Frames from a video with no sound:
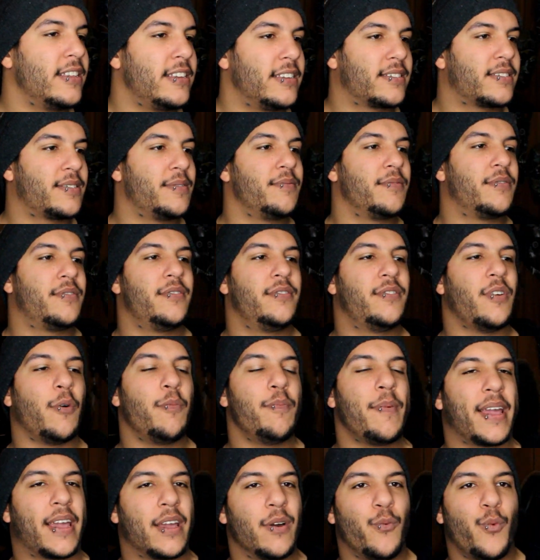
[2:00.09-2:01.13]
least don't
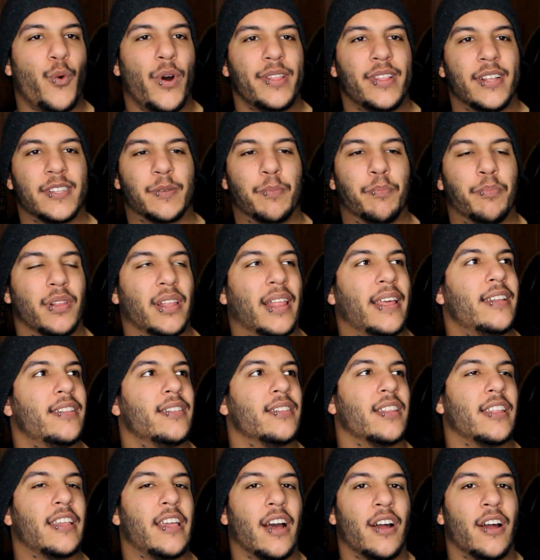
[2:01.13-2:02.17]
make it one that's blatantly